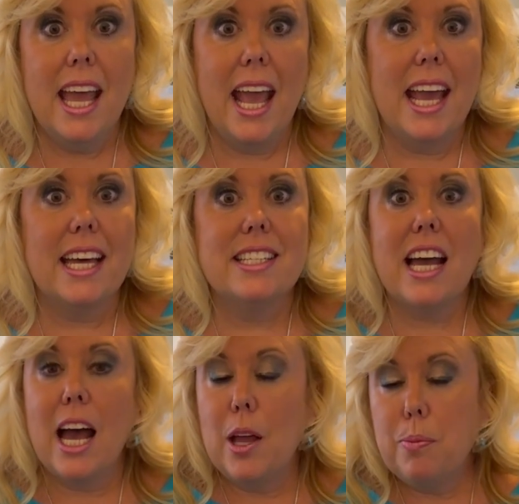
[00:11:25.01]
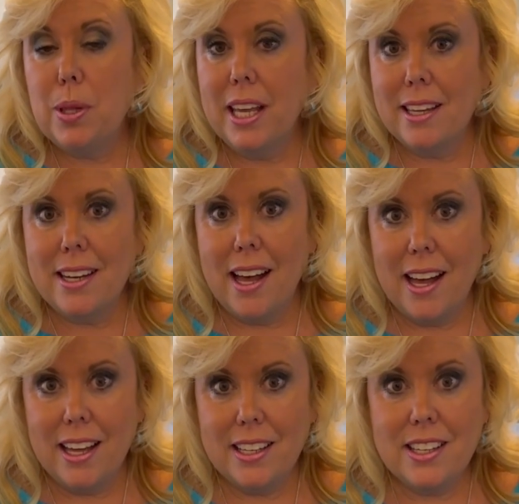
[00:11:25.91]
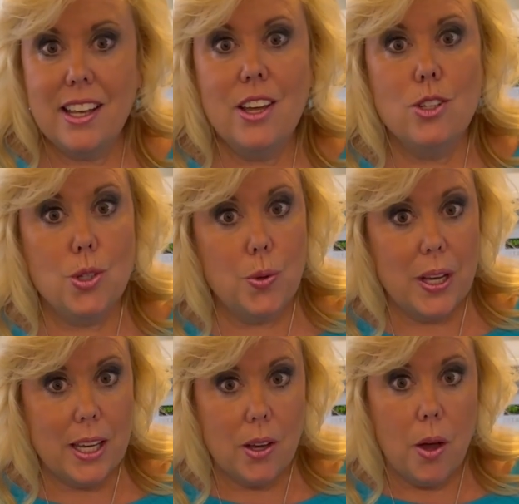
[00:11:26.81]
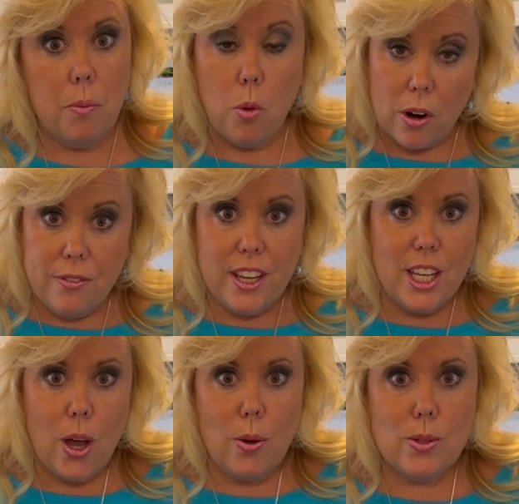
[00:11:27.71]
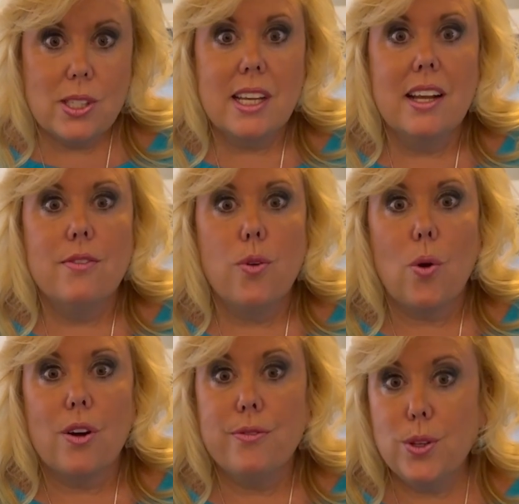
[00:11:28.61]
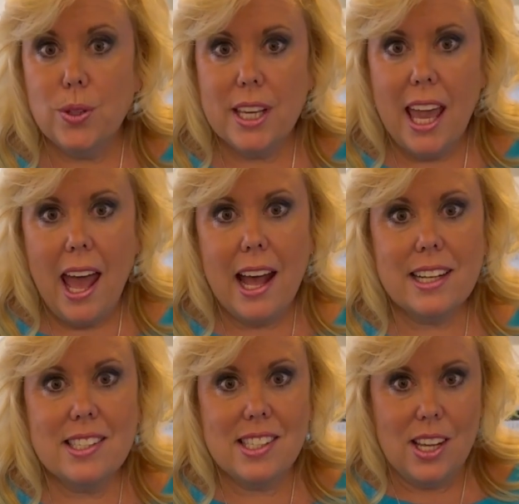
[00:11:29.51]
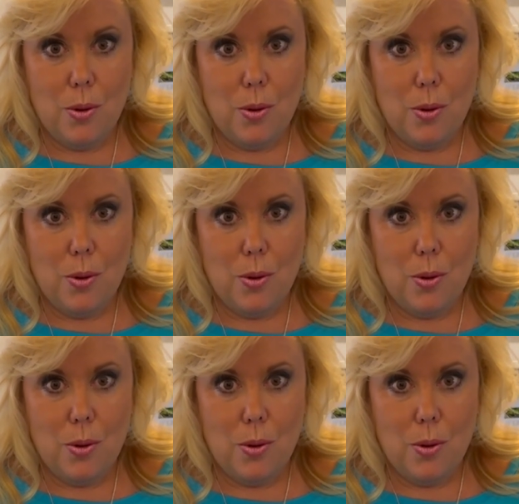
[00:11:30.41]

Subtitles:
And I plan on doing more videos for fueling hacks,